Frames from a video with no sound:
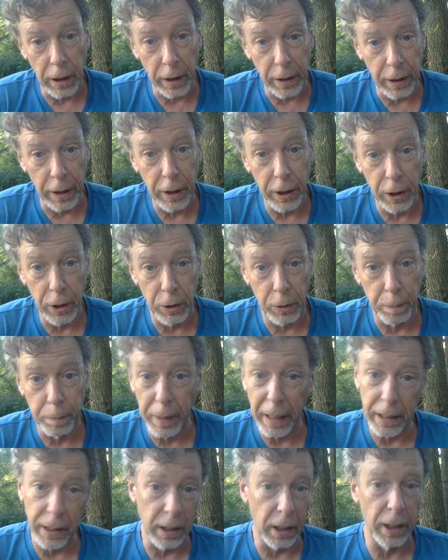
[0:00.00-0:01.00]
This is
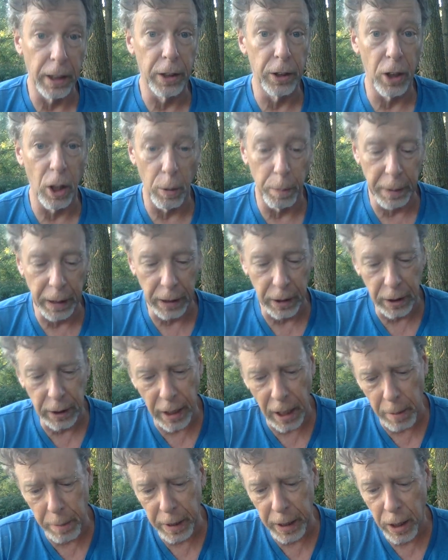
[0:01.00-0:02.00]
basically his opening
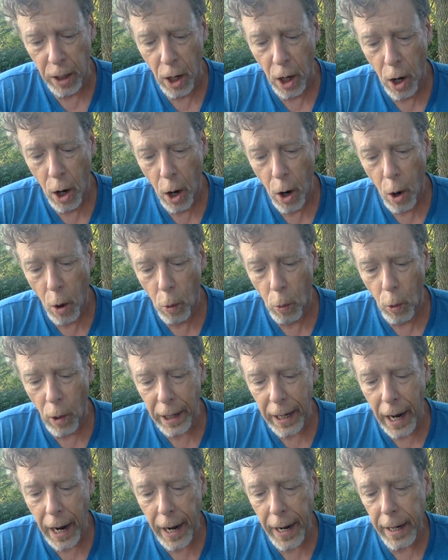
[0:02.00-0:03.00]
statement.
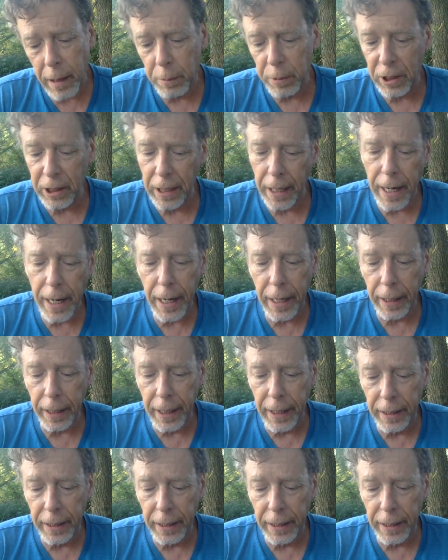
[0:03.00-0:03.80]
What I am saying